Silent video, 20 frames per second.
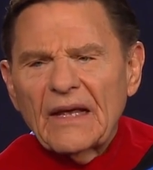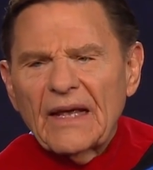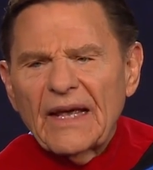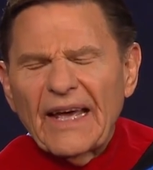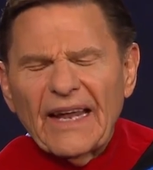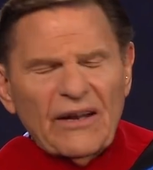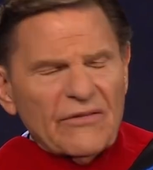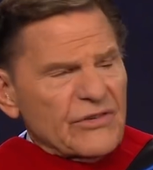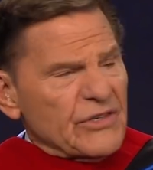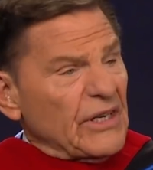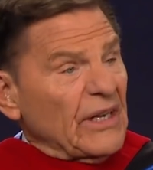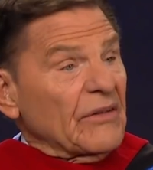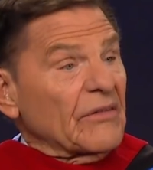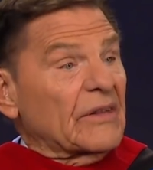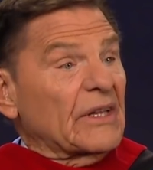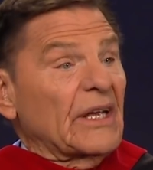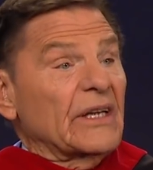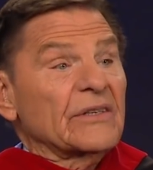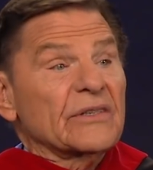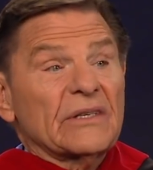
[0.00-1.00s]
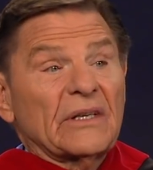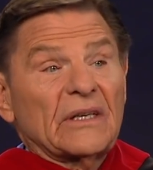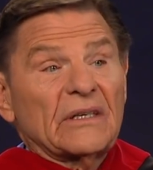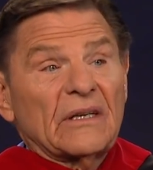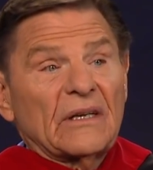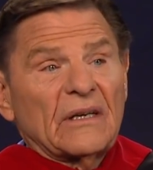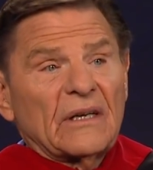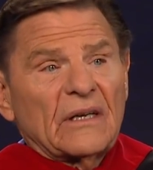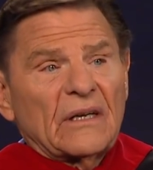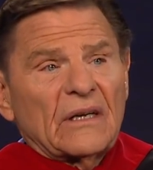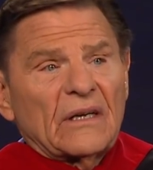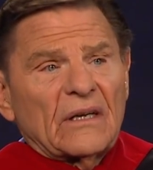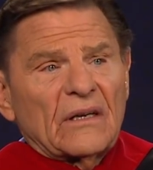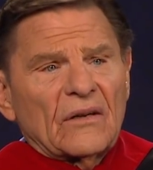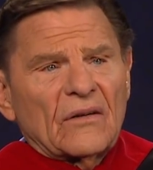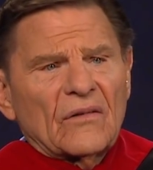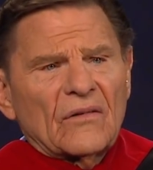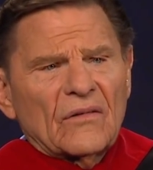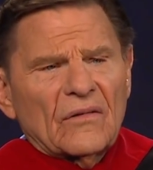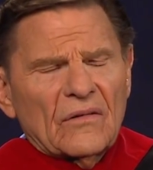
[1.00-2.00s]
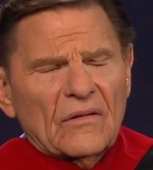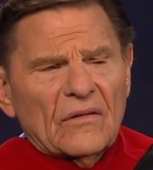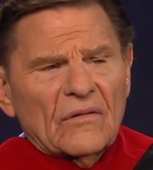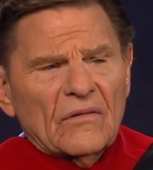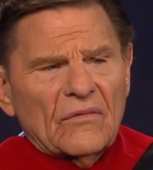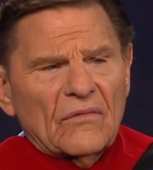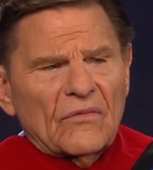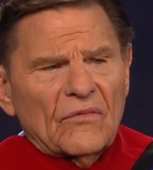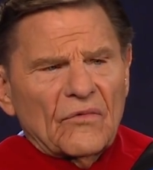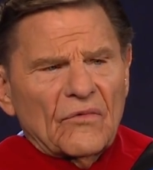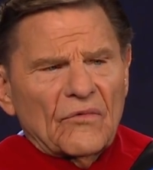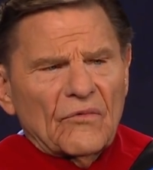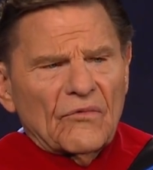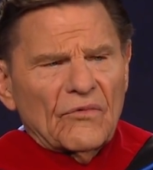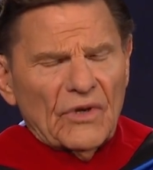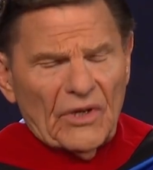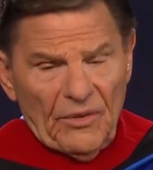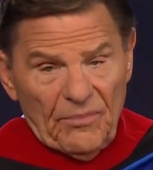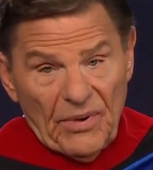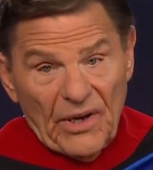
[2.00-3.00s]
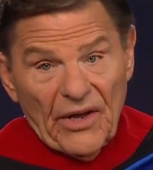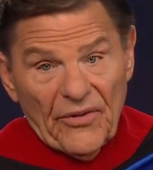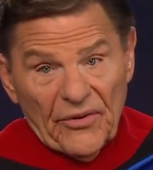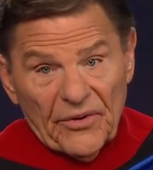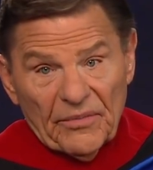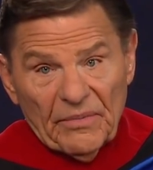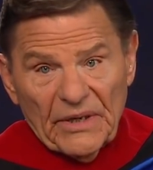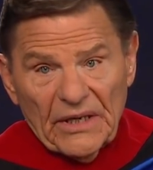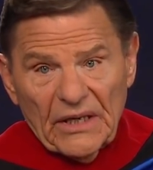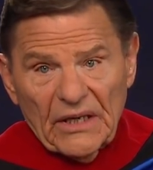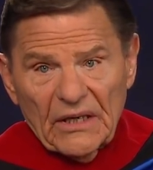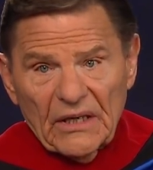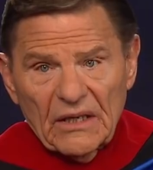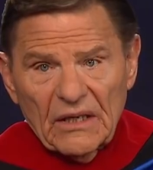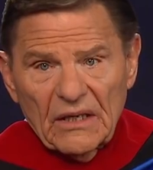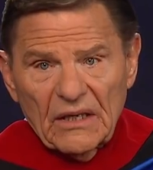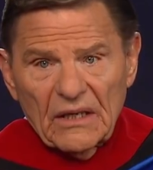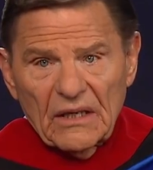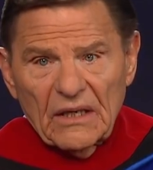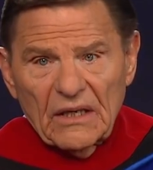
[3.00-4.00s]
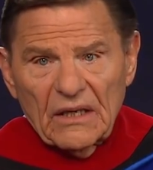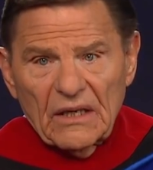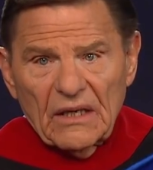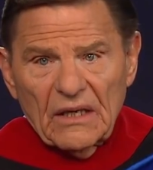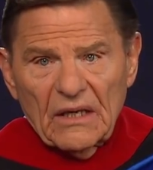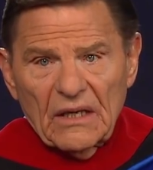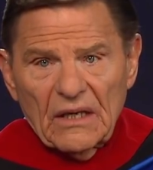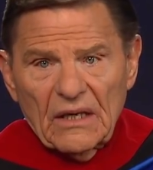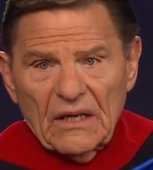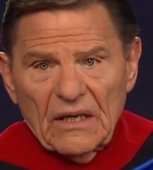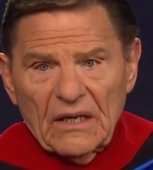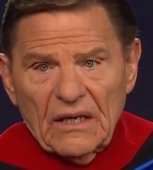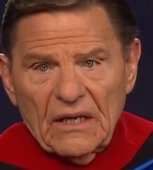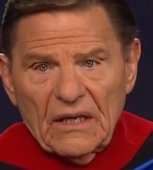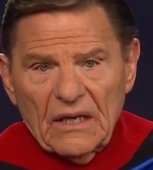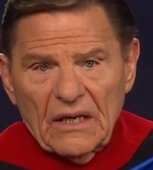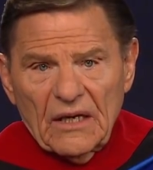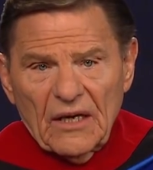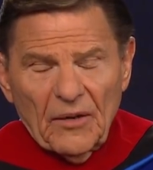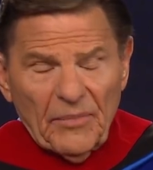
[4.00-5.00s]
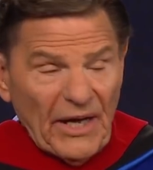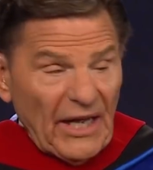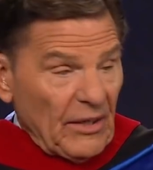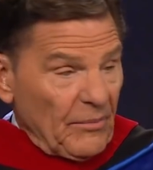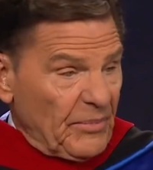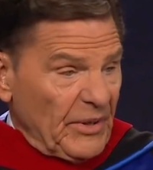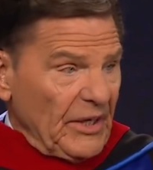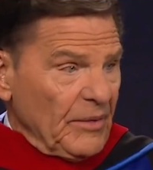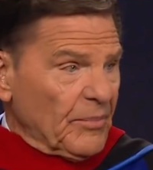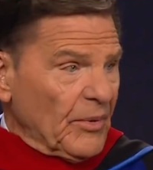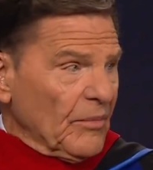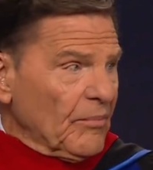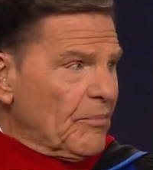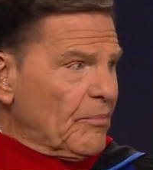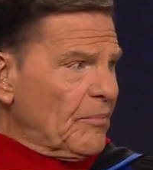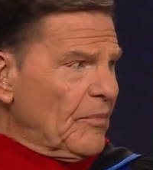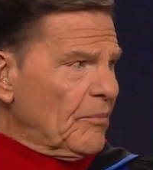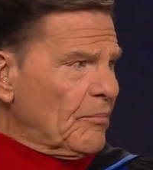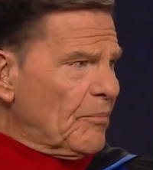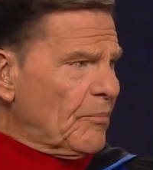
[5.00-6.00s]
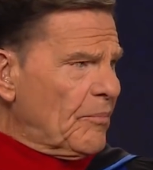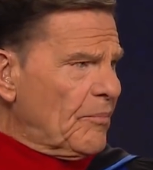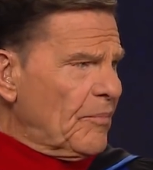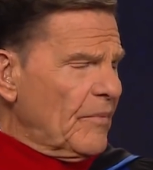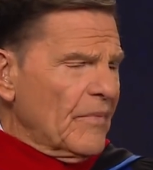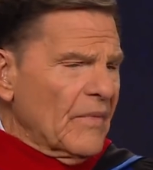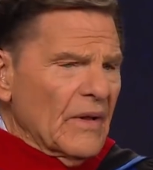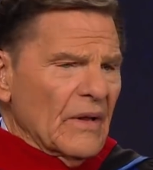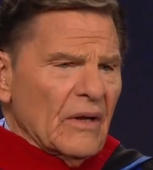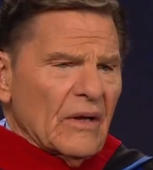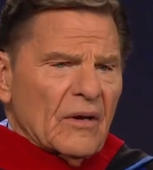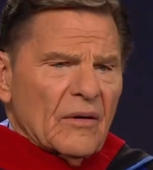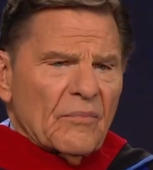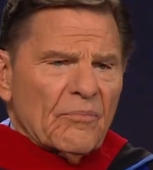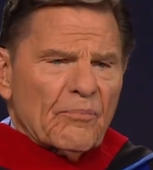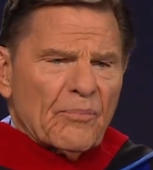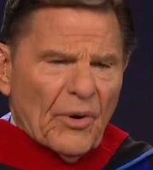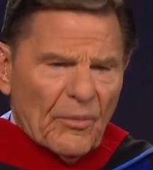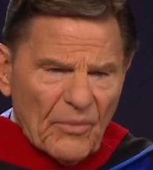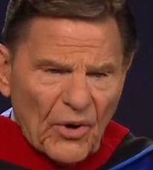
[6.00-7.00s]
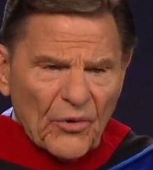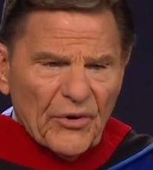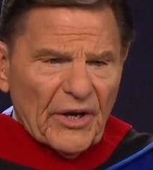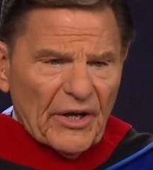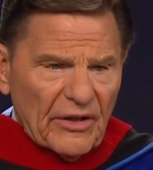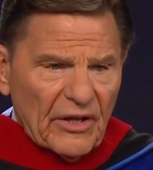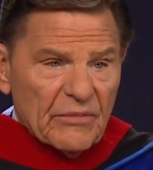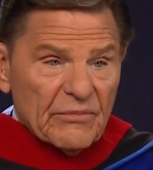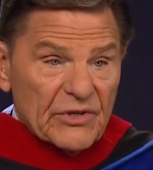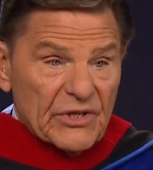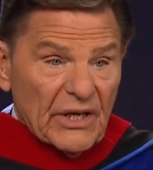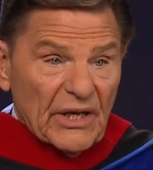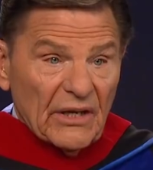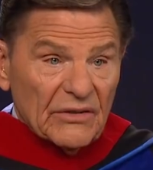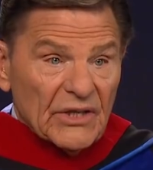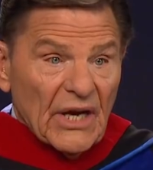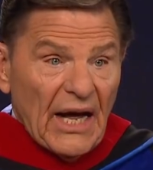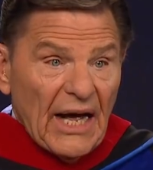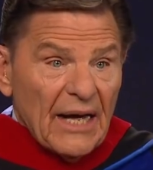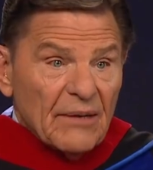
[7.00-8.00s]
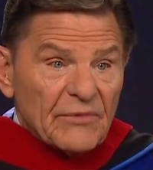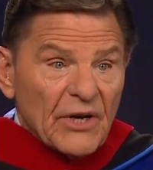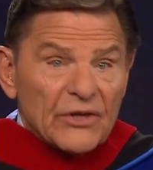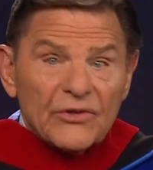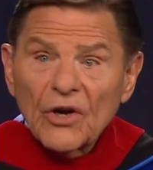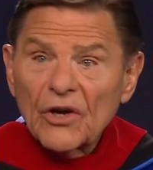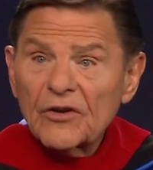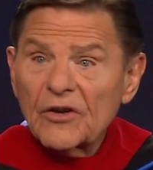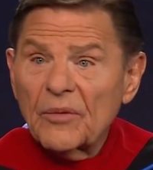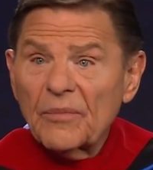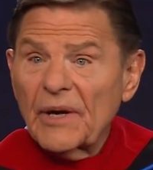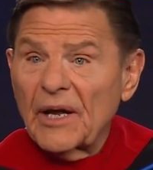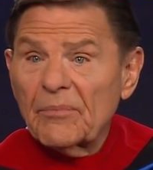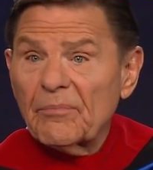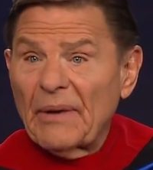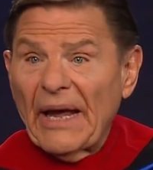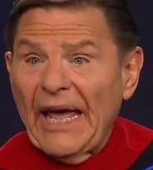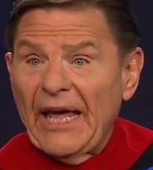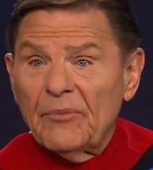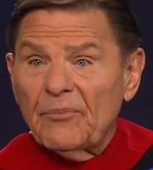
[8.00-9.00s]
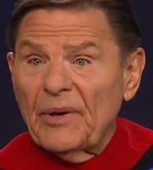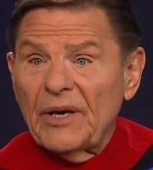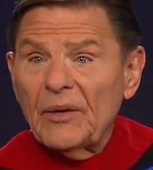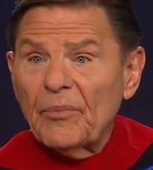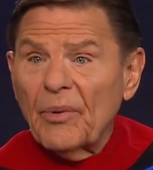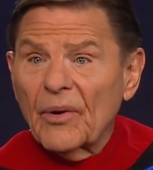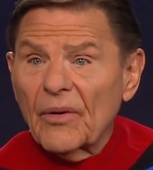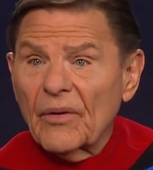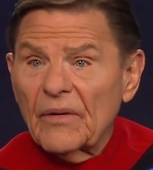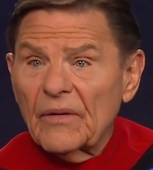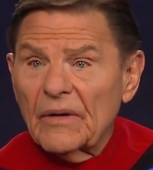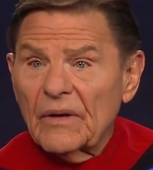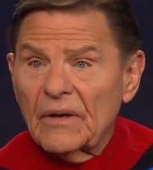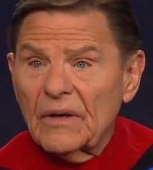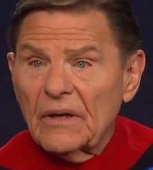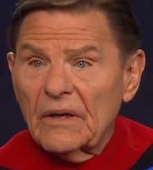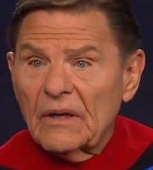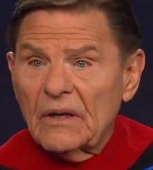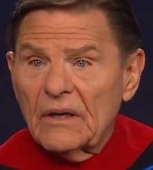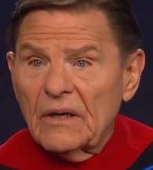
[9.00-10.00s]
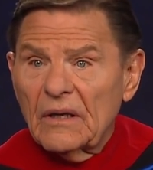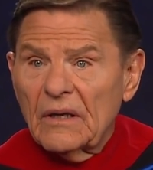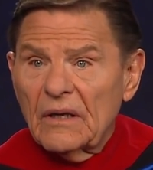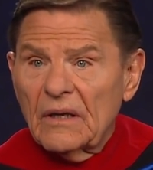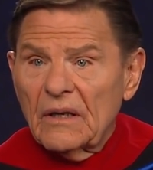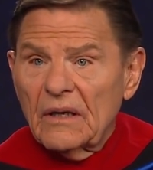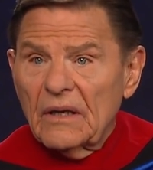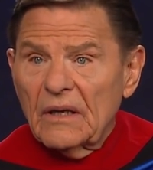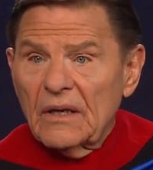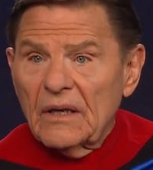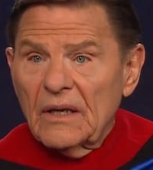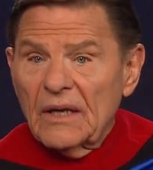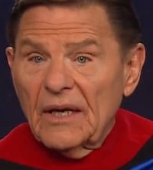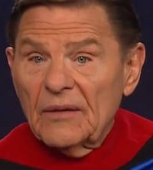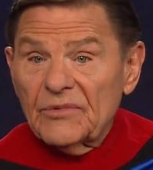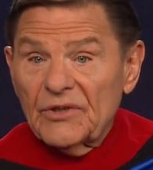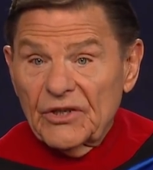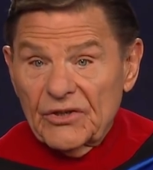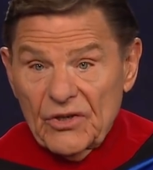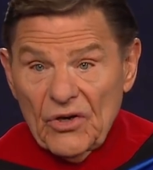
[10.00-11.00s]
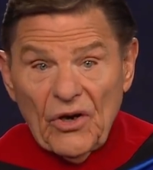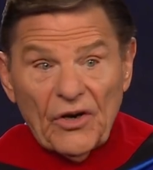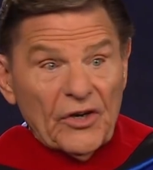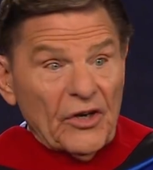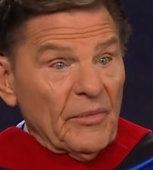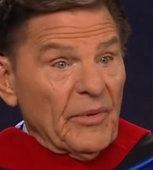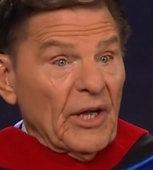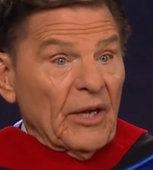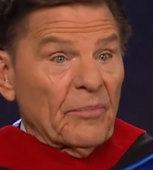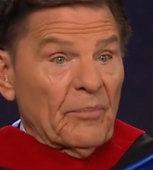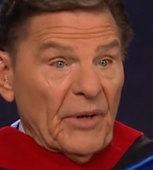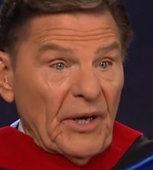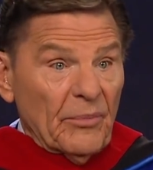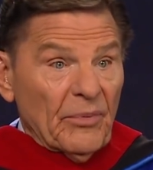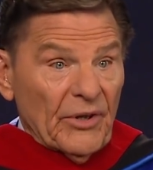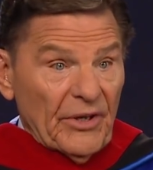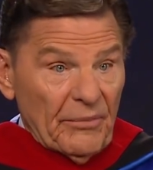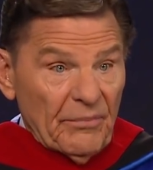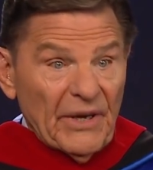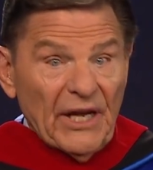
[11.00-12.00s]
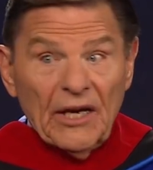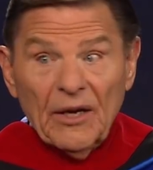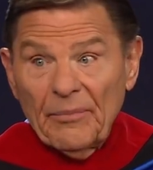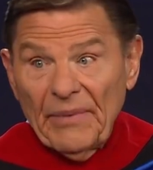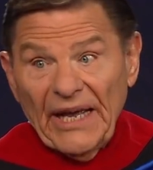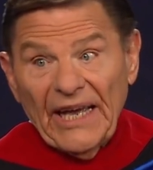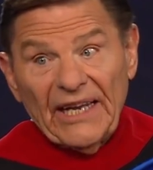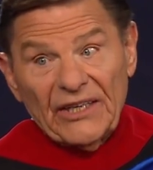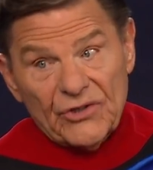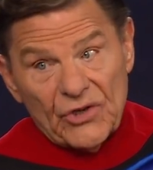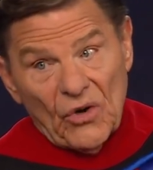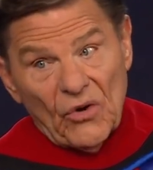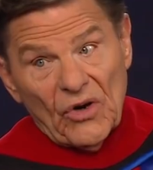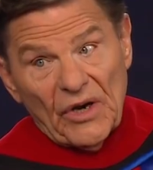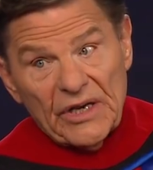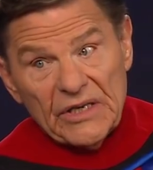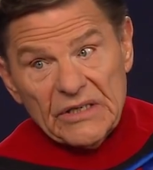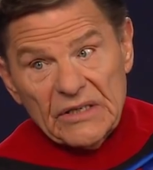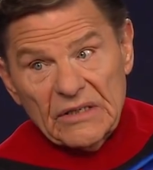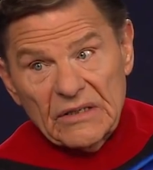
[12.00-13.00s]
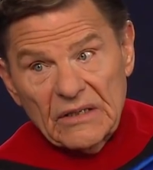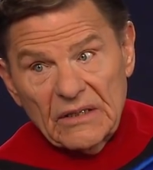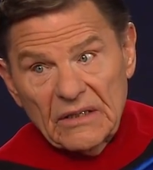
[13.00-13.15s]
And I've seen things that really bothered me about people promoting themselves. I'm not talking about bad people. I'm just talking about people that made a bad choice.